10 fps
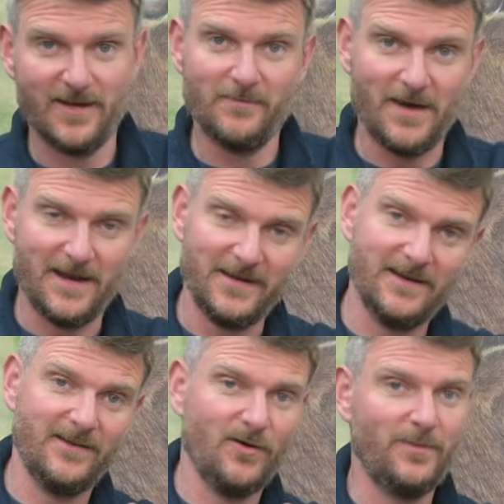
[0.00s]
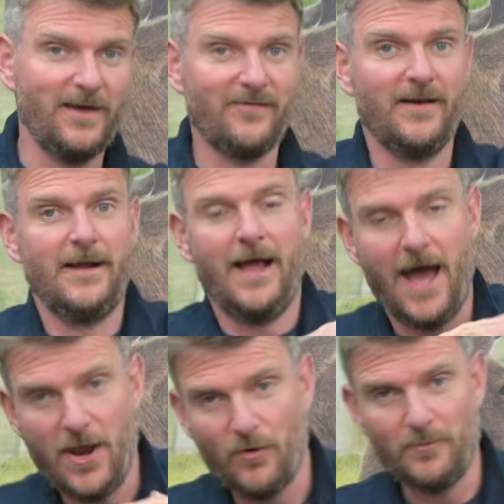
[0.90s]
It might need a little bit of
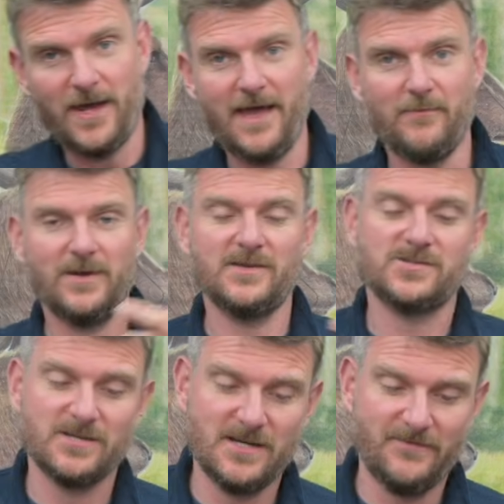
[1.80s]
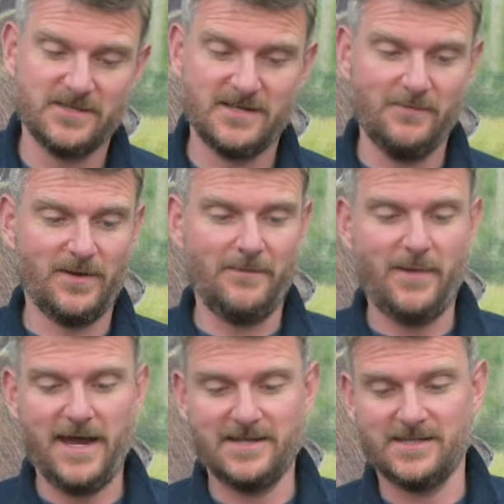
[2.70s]
an update, bit of servicing, bit of
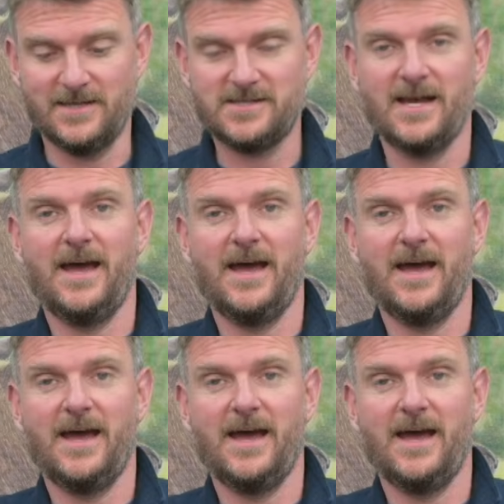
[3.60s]
maintenance.